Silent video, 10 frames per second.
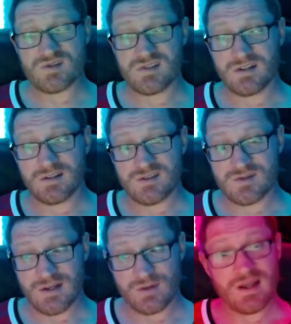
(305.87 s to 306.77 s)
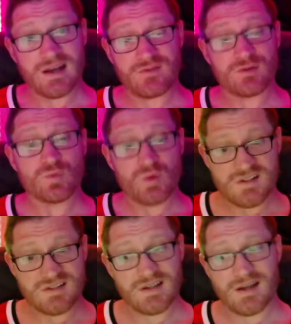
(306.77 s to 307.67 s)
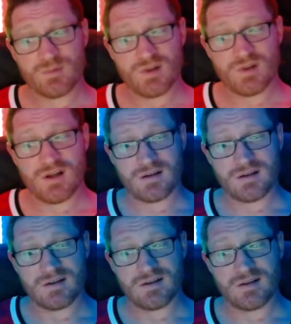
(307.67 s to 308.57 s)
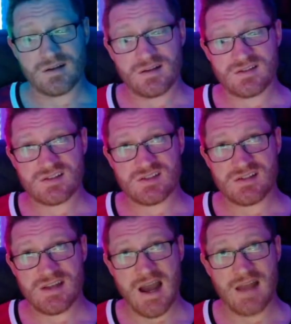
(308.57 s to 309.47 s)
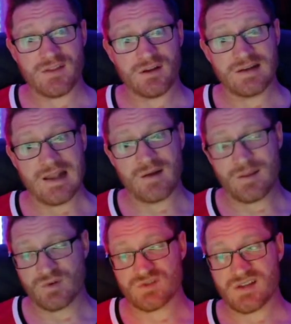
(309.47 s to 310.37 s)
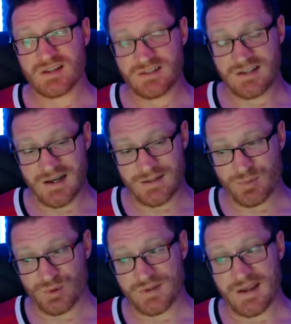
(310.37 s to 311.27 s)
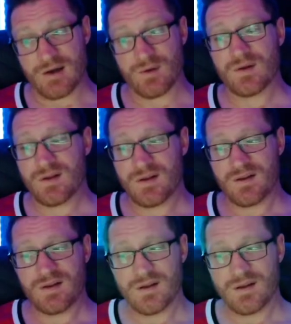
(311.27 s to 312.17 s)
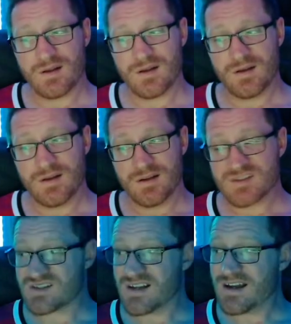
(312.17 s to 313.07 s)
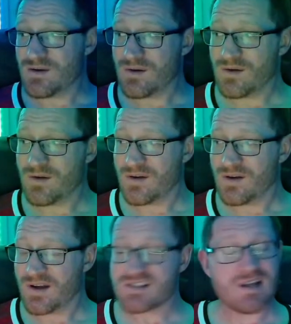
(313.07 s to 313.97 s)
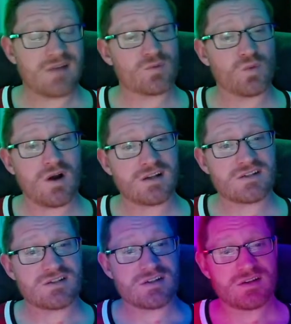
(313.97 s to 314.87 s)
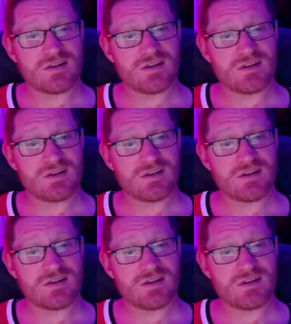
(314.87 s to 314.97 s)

good. So I know that if there was any kind of block, It's not there now, and I most likely got it pulled out. So now I just have to watch